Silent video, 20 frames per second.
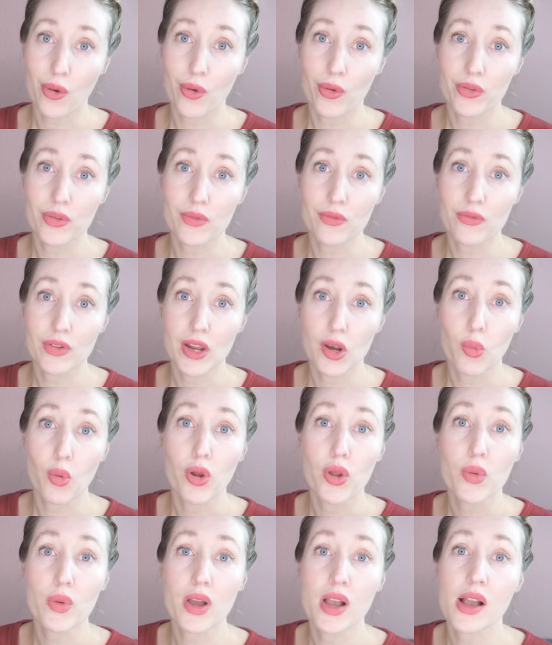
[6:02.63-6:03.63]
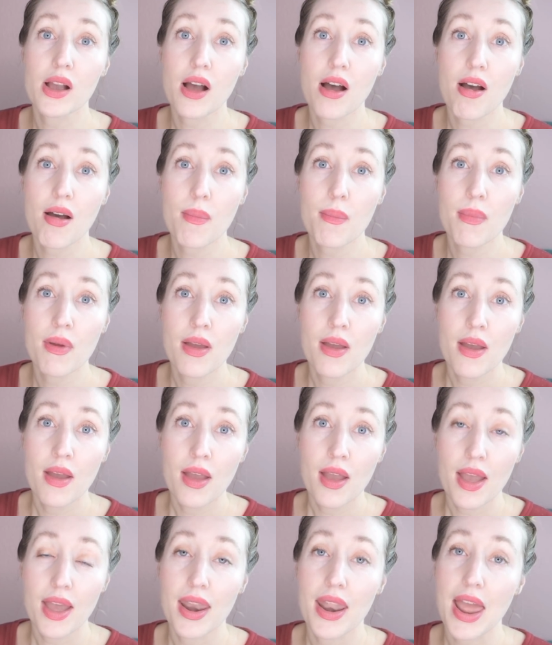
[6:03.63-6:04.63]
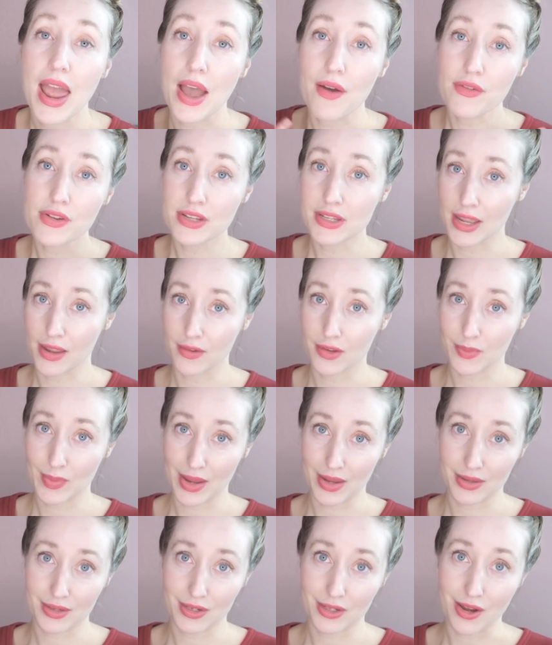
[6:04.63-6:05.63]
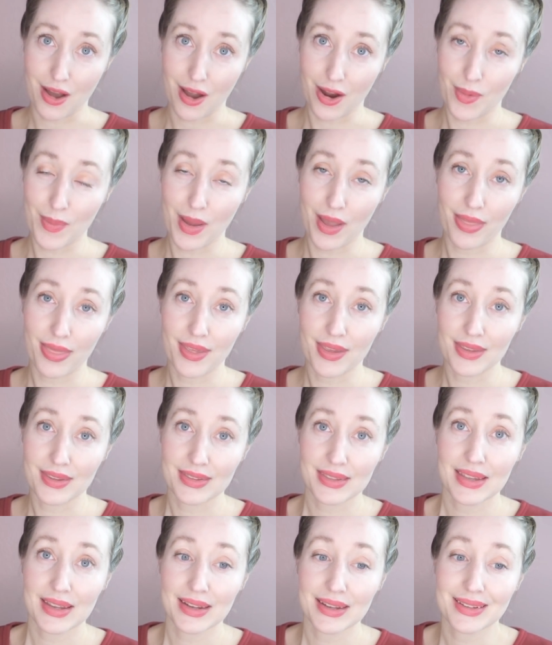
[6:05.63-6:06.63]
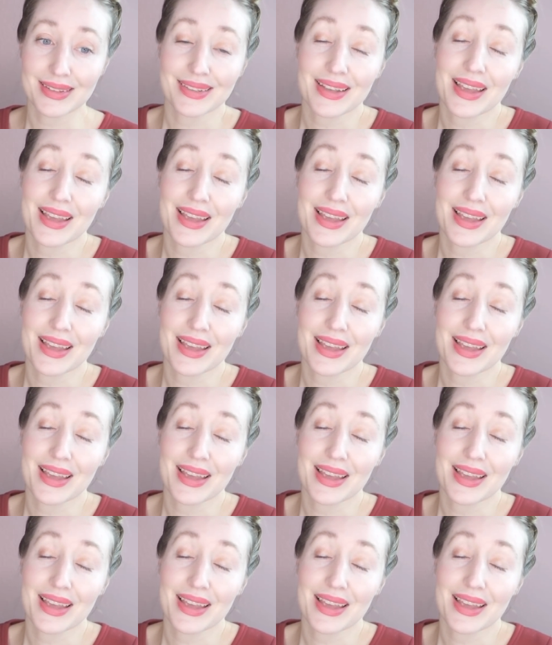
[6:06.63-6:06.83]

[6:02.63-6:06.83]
the Wholesome Feed where you can come and have a safe space to talk about these things.